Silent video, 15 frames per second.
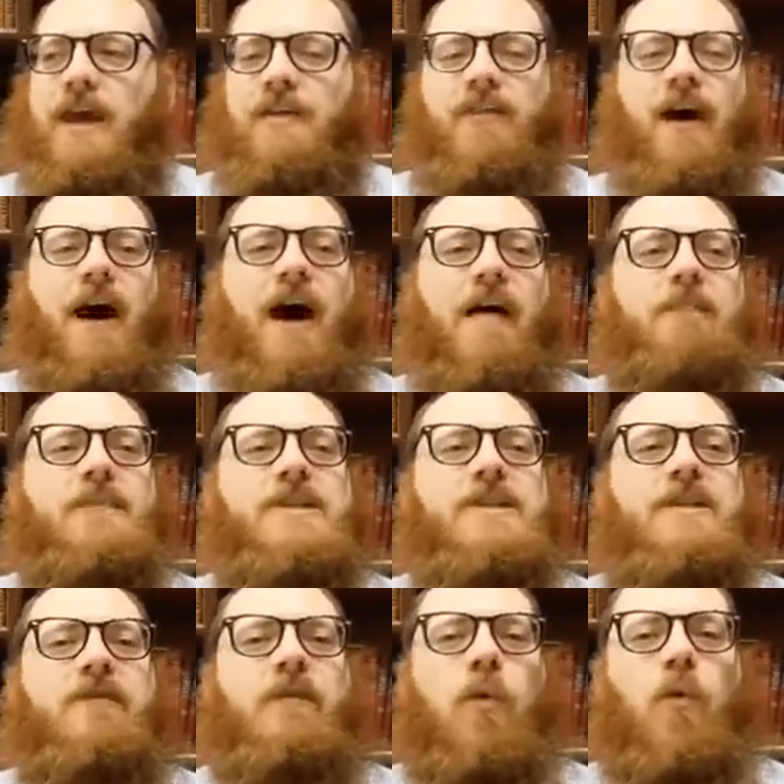The
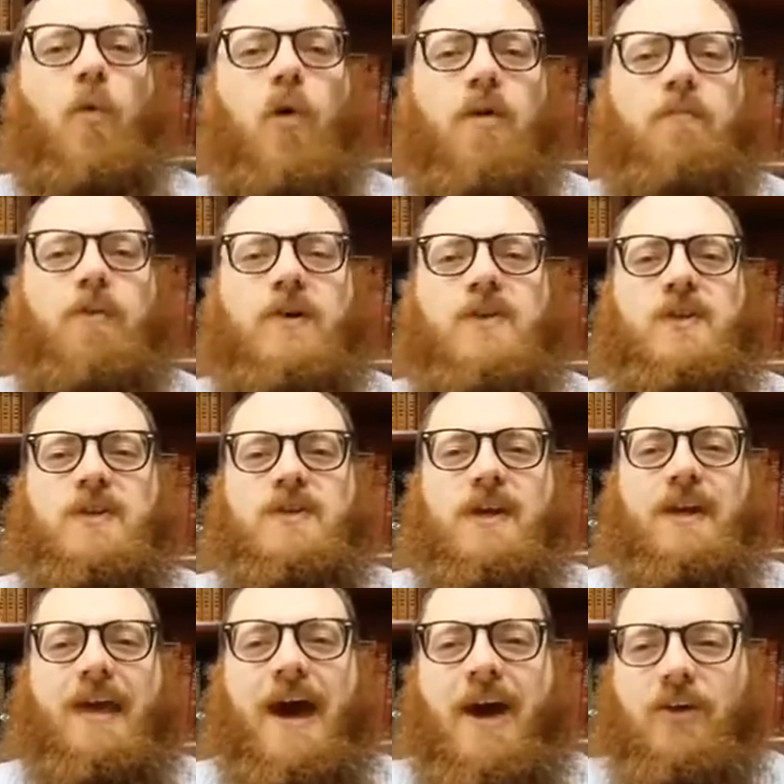opposite of a warm person is a
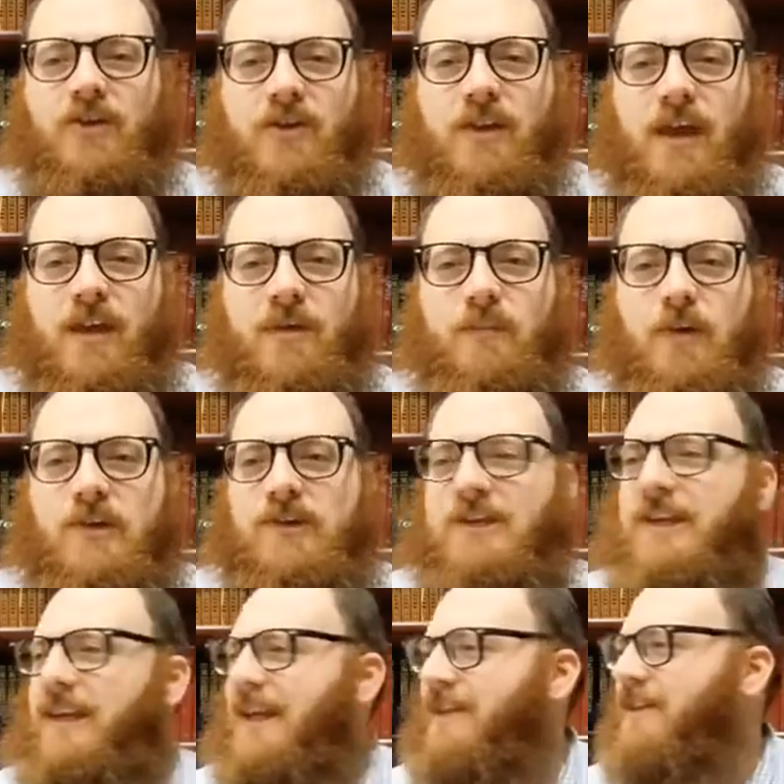calculating
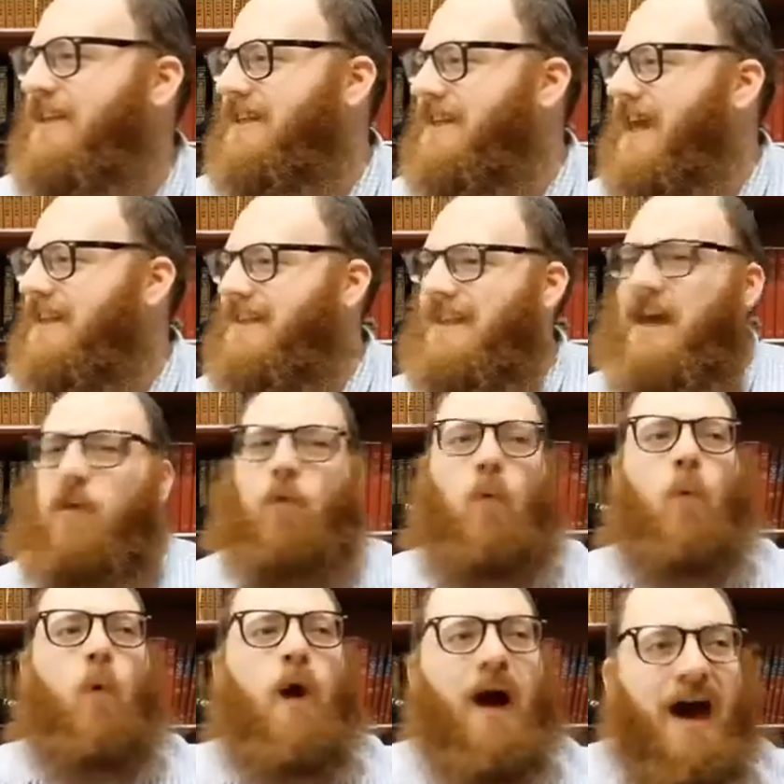person, in the sense that
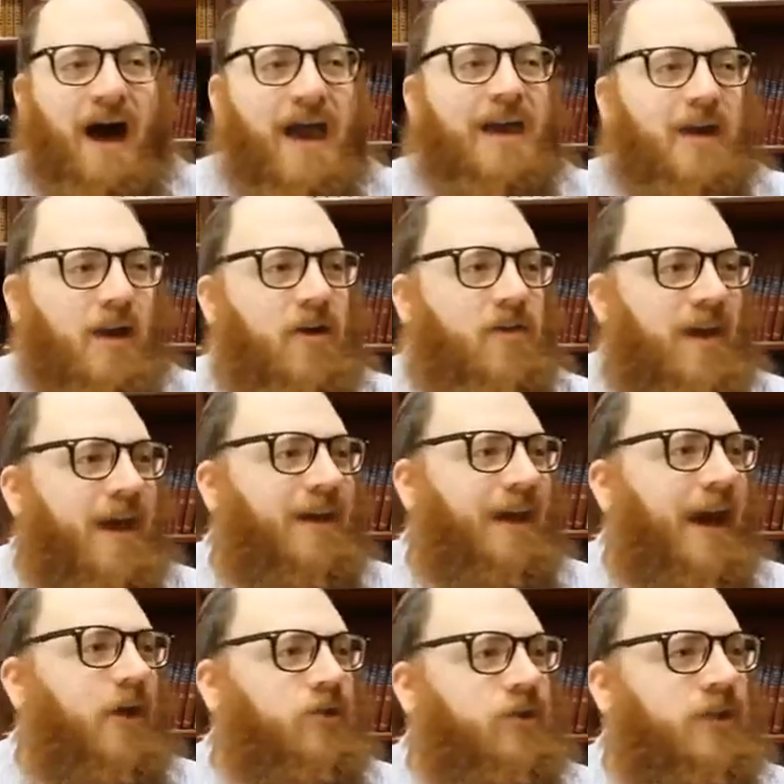why are they
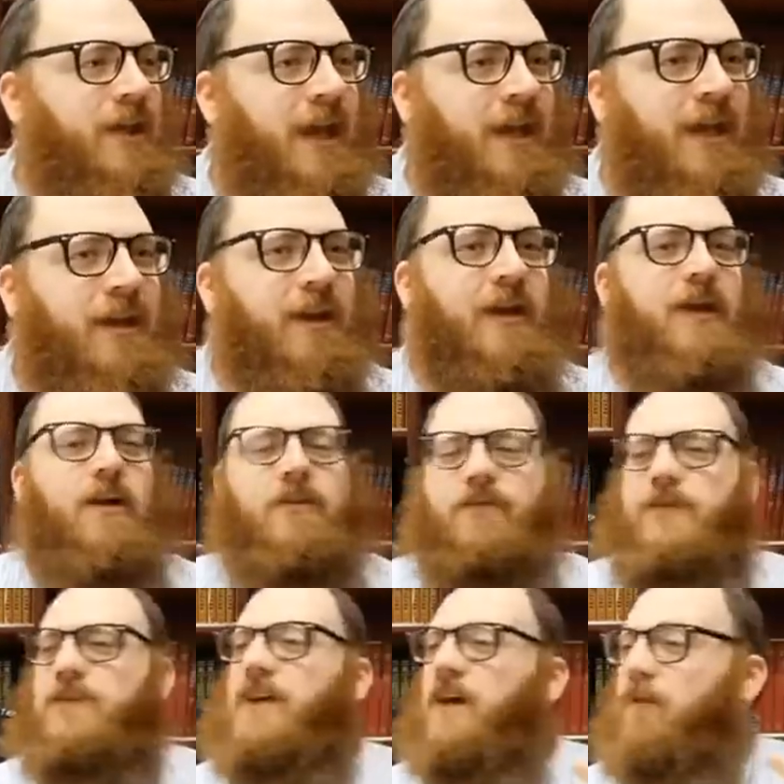calculating?
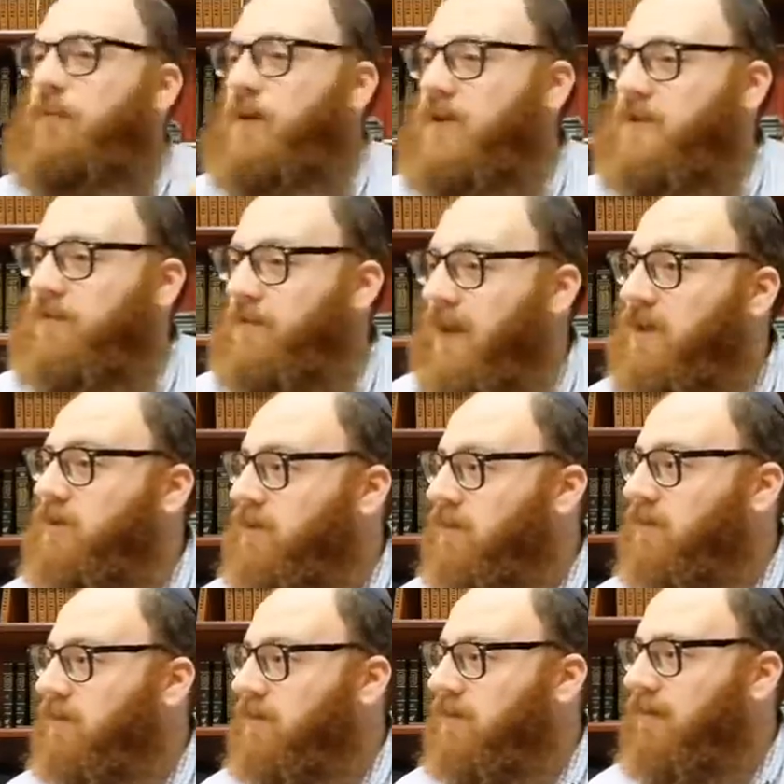For self-preservation,
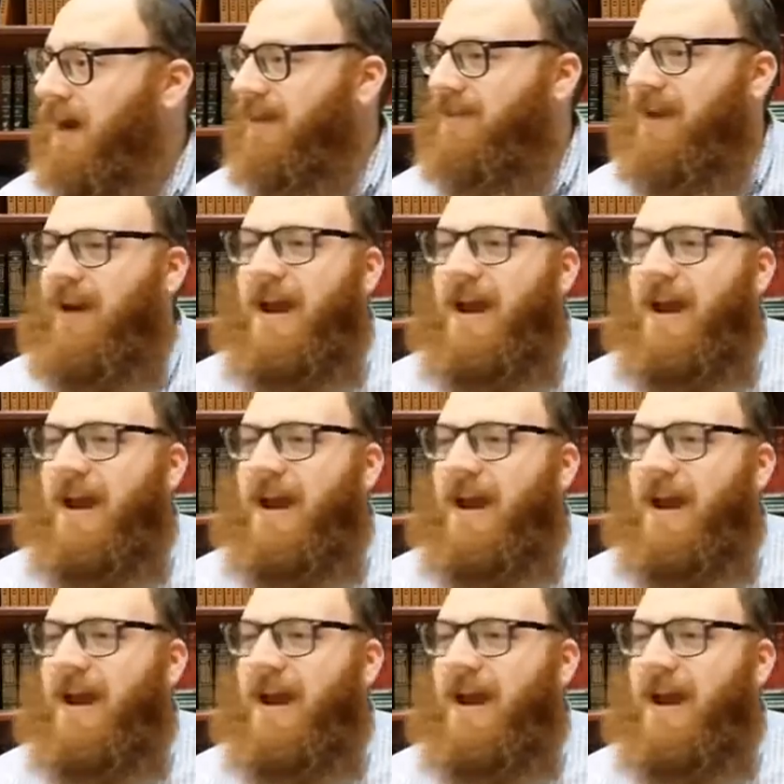right?